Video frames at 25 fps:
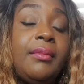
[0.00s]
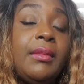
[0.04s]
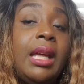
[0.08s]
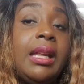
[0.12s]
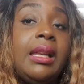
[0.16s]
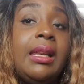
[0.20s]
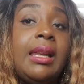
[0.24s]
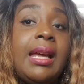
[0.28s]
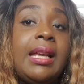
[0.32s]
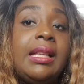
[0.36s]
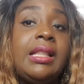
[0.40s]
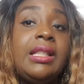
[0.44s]

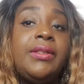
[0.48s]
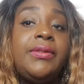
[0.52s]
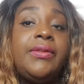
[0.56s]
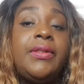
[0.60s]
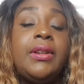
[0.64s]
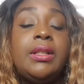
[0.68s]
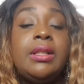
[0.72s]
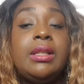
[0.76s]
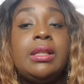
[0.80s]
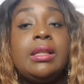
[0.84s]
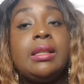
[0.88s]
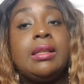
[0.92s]
lace
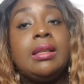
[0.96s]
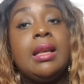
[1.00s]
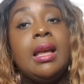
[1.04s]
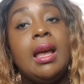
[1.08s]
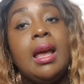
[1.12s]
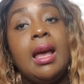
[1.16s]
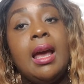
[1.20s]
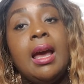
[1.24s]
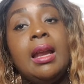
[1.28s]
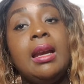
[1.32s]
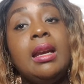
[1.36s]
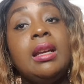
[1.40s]
fronts,
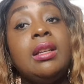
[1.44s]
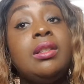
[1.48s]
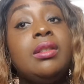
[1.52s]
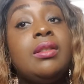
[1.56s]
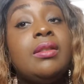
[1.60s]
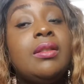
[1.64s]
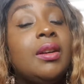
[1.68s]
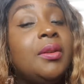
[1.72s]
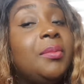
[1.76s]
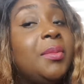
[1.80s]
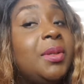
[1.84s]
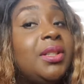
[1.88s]
and there's
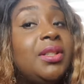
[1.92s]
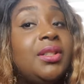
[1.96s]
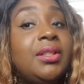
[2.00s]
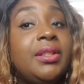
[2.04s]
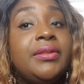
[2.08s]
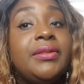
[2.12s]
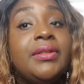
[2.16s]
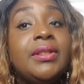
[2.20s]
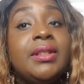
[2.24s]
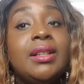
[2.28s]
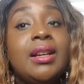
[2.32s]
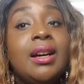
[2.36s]
so much
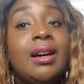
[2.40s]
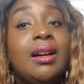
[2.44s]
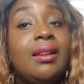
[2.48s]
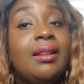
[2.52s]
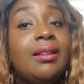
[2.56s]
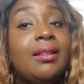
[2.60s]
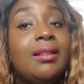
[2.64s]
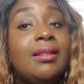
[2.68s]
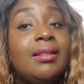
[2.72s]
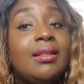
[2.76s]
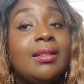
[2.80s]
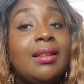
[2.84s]
different
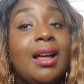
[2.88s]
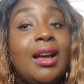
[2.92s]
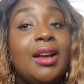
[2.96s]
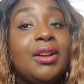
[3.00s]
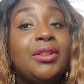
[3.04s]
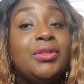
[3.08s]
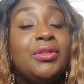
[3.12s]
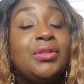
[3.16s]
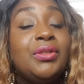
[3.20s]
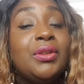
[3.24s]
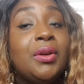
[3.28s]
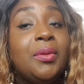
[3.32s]
colors, like
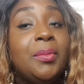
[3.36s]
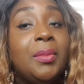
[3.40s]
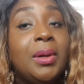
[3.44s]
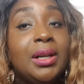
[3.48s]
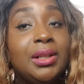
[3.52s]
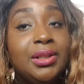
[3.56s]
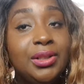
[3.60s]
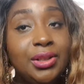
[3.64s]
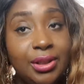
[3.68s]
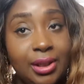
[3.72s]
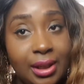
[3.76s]
so much.